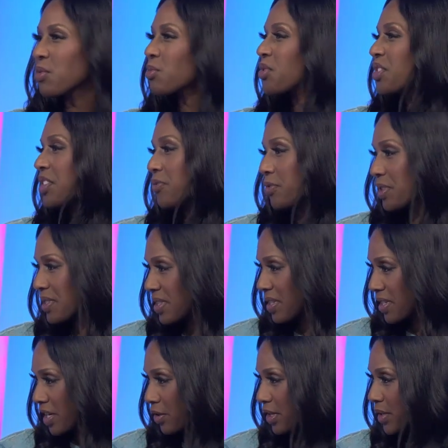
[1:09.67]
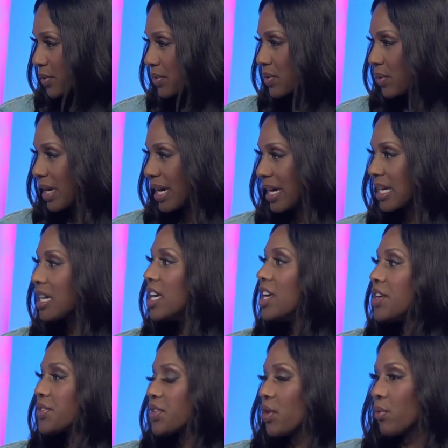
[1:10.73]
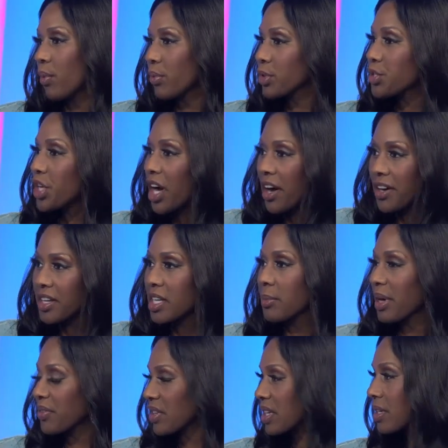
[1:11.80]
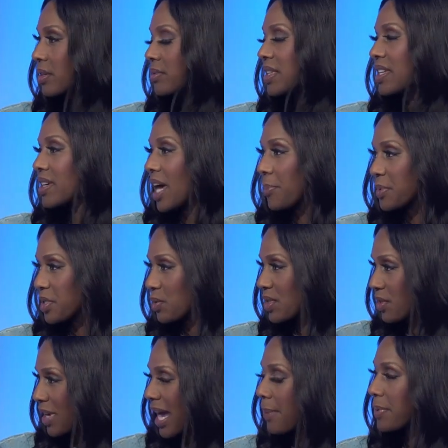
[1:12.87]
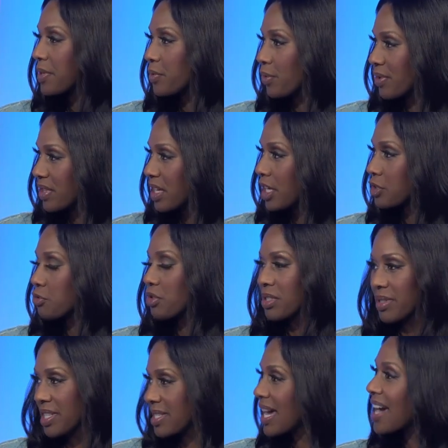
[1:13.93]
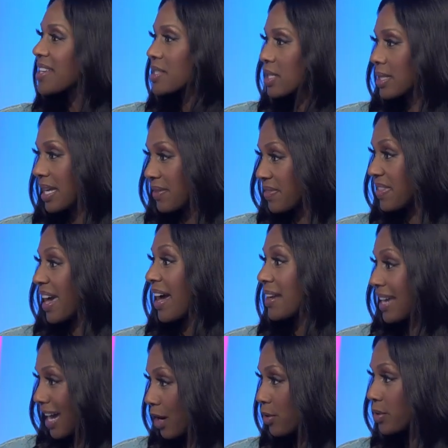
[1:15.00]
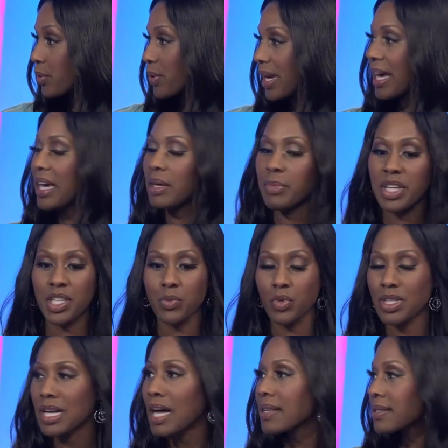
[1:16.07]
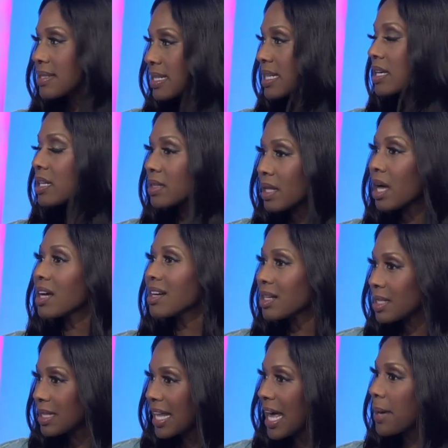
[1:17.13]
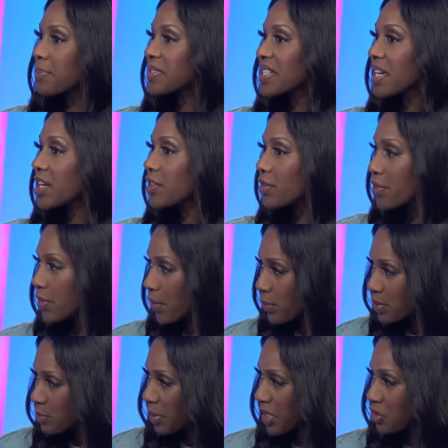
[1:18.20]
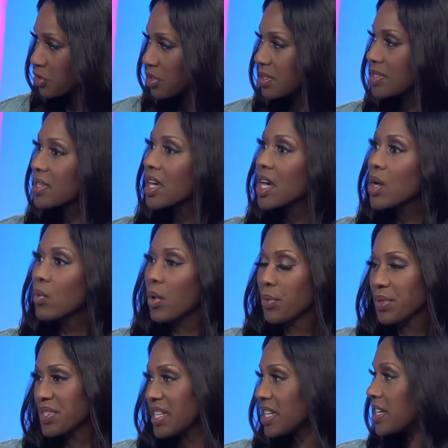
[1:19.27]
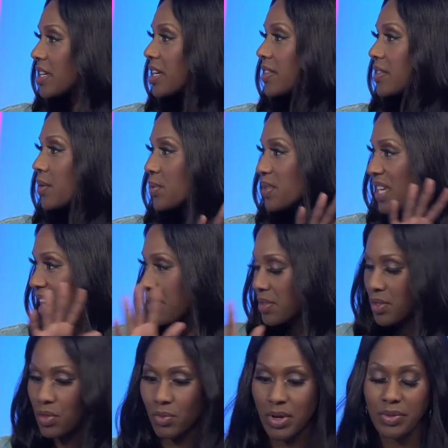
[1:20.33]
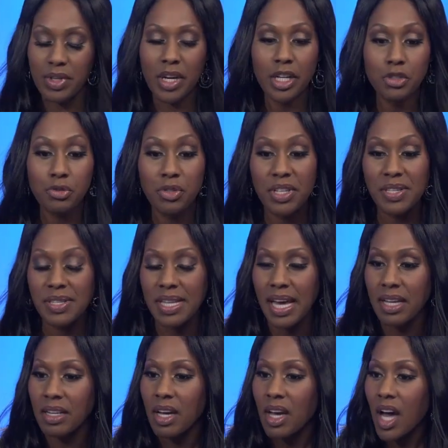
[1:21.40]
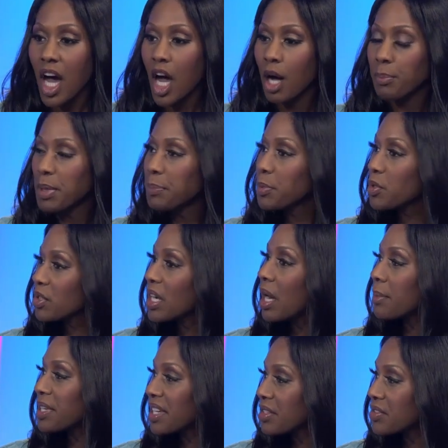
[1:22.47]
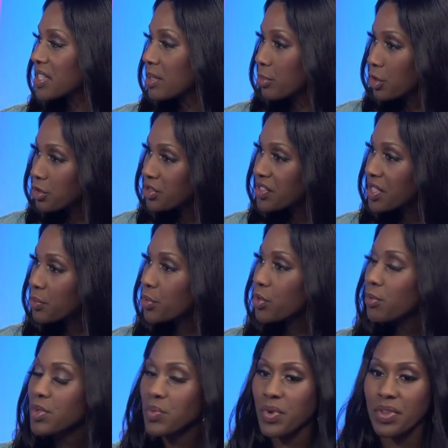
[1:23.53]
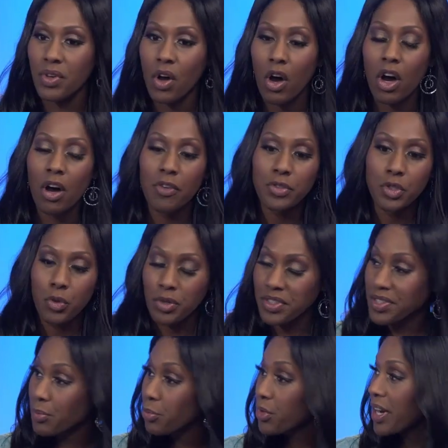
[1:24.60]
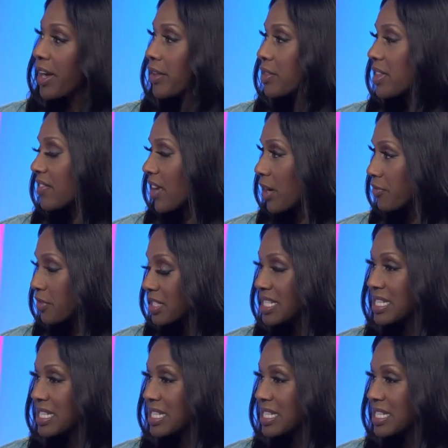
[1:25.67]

is that they're different scenarios, okay? So when we're talking about the episodes that are happening throughout the country, let's isolate that out, okay? Because we're not seeing lung collapse in those patients. What we're seeing in those cases throughout the country is that people are coming into the emergency rooms with cough, shortness of breath, they've got